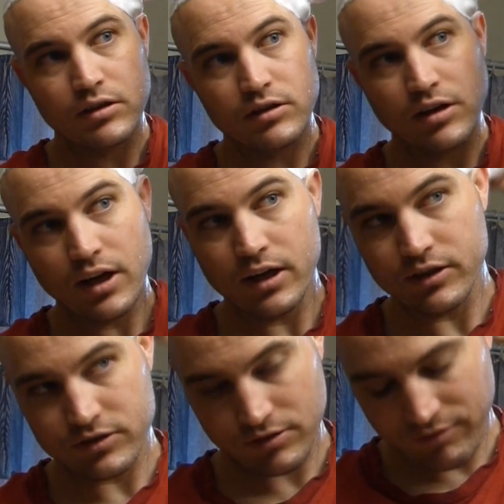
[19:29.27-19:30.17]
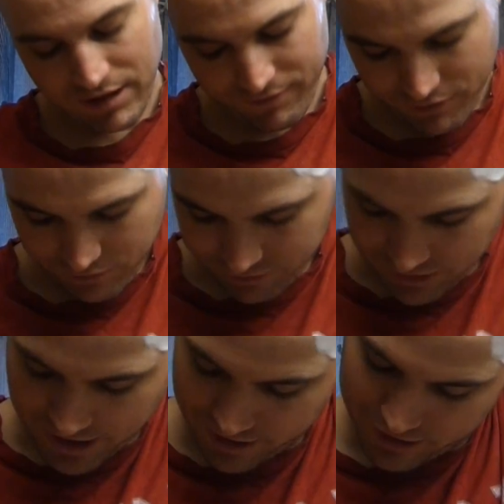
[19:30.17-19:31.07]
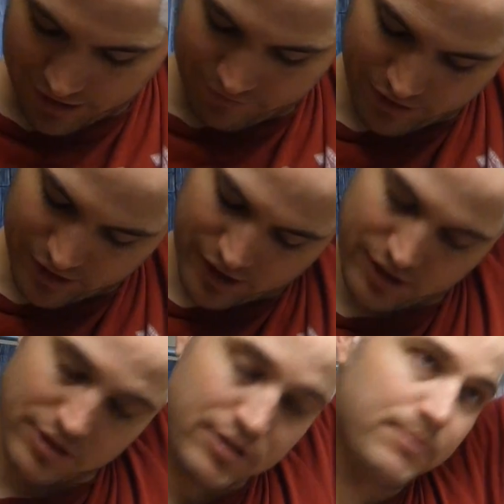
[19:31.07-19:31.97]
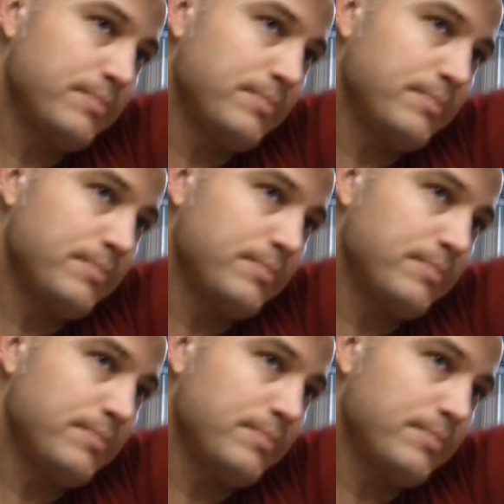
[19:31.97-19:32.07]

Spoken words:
tons of leftover lather after this,